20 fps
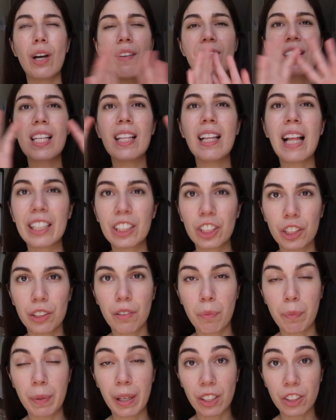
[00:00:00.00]
have a selection
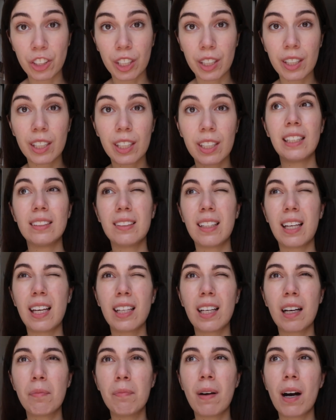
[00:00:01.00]
of pictures. They
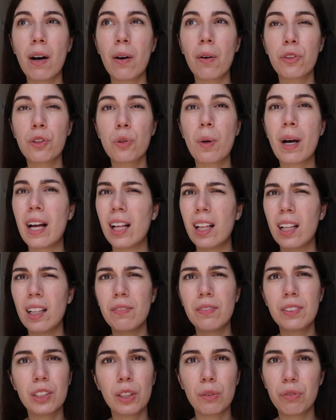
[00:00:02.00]
take about
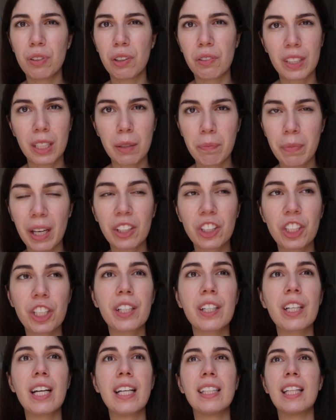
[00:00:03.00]
12 to 15
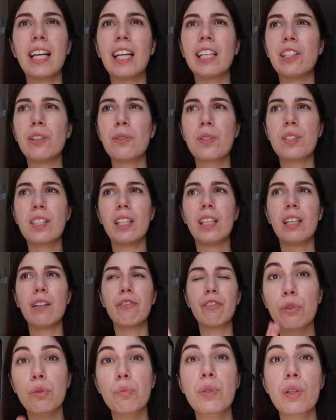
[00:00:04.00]
pictures, and then you see
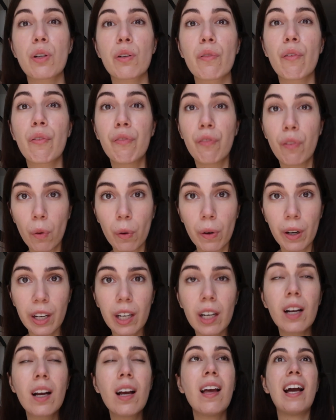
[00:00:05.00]
groups of
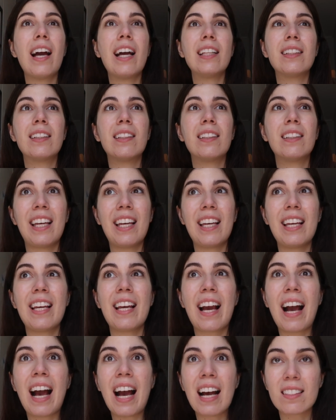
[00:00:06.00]
4, and
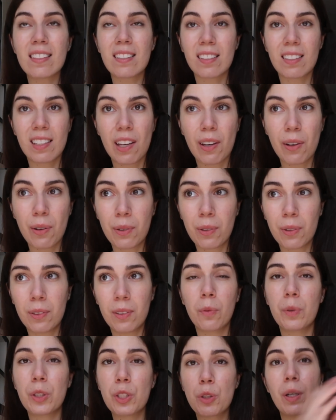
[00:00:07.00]
he asks you
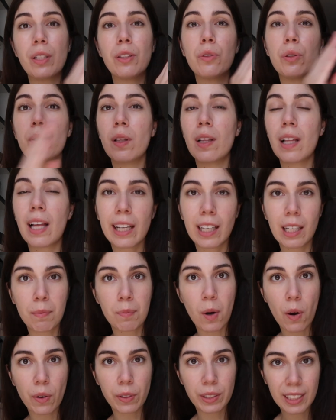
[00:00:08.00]
which one do you like
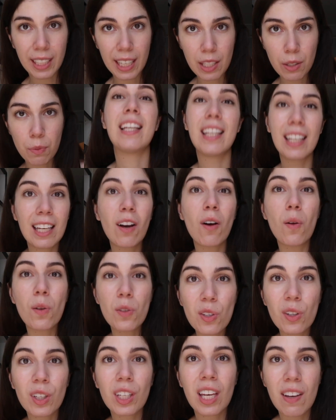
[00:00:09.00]
among these. He
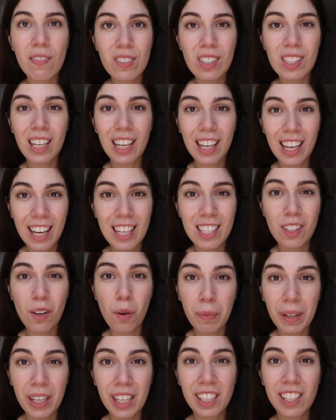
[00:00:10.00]
also gives his
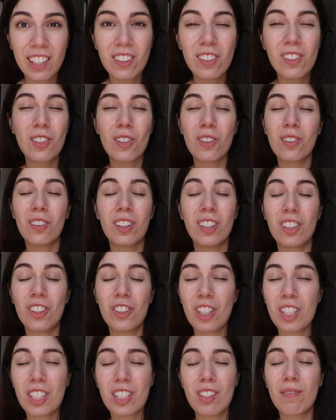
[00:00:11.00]
opinion, so it's
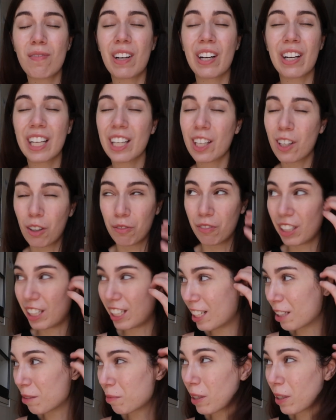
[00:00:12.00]
just very convenient